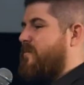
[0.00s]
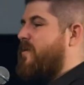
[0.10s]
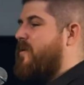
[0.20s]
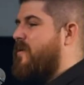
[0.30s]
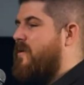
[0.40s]
them
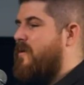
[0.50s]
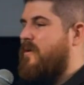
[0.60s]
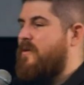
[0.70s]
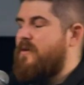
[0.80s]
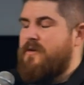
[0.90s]

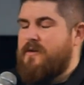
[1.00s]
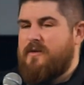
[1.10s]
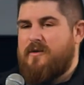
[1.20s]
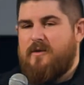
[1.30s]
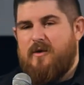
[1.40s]

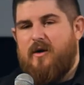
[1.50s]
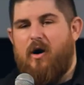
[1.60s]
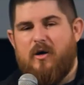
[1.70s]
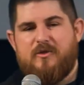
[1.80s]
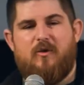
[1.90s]

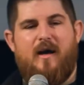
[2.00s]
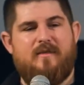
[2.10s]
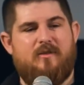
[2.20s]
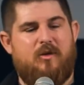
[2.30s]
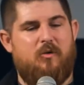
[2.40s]
also
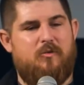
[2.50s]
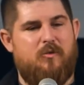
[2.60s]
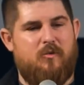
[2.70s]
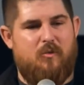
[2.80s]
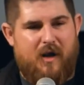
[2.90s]
has to go
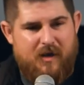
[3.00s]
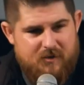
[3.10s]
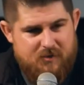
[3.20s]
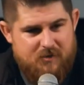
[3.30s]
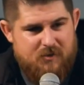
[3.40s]
through the
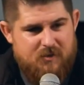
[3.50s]
rain